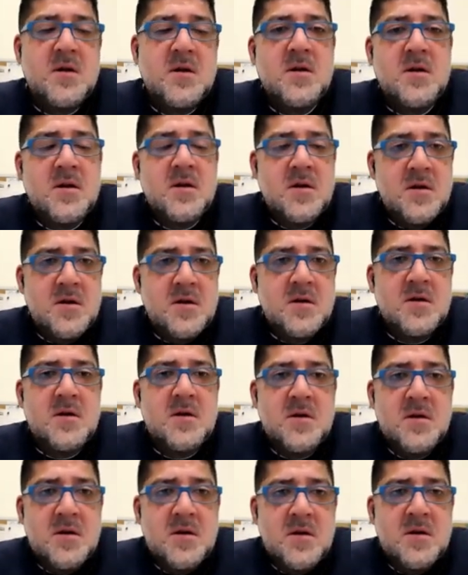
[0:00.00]

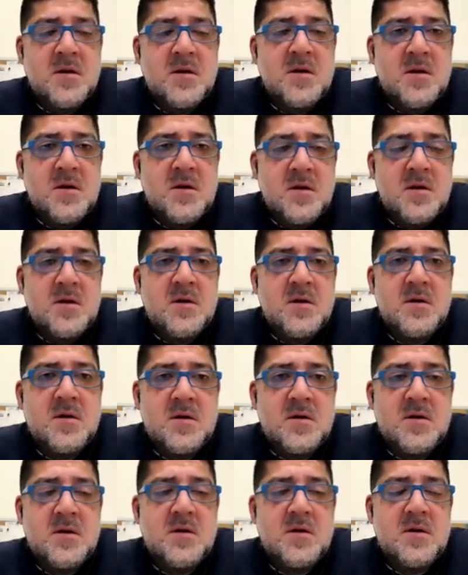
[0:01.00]

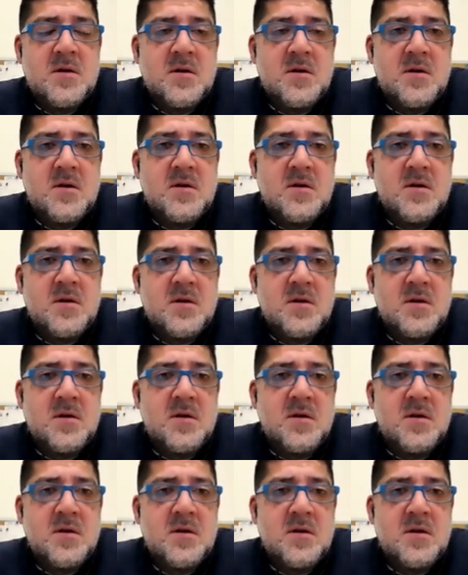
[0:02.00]

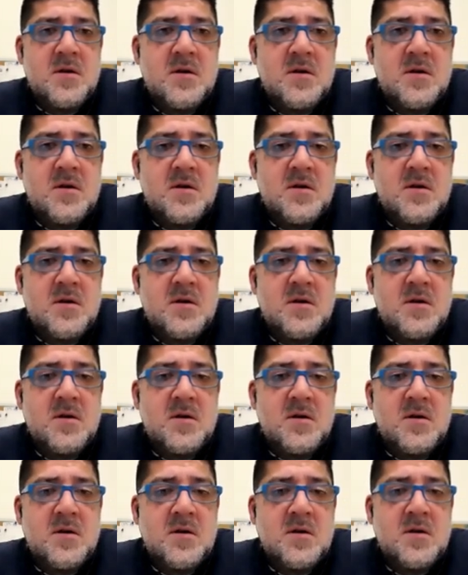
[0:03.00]

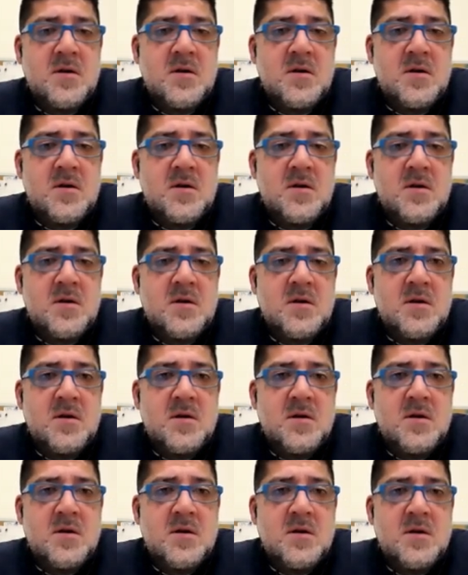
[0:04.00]

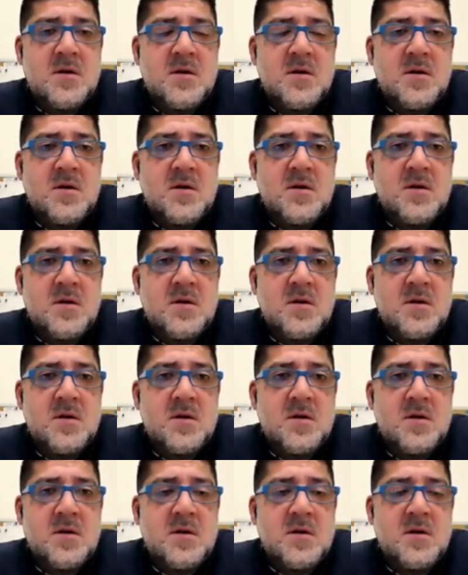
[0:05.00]

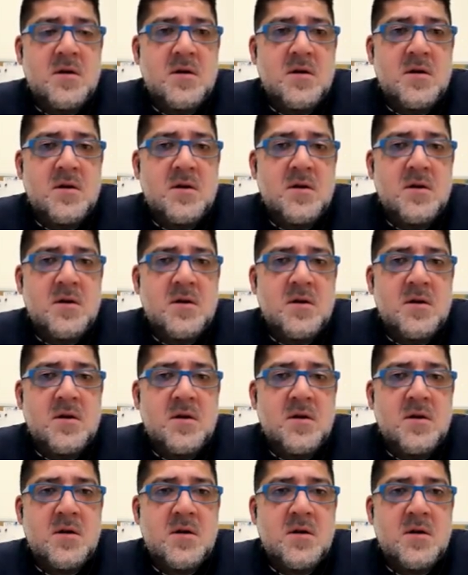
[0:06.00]

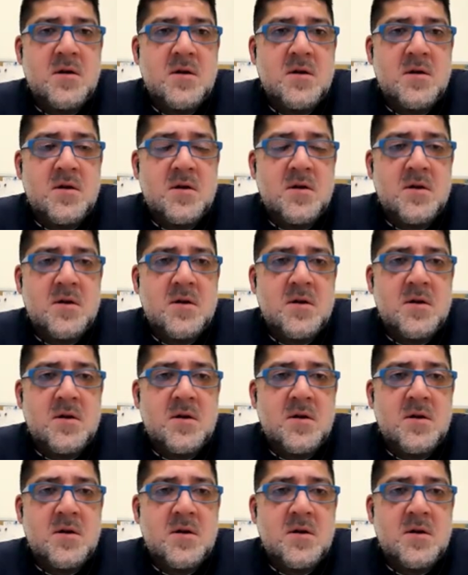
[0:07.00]
This person isn't speaking.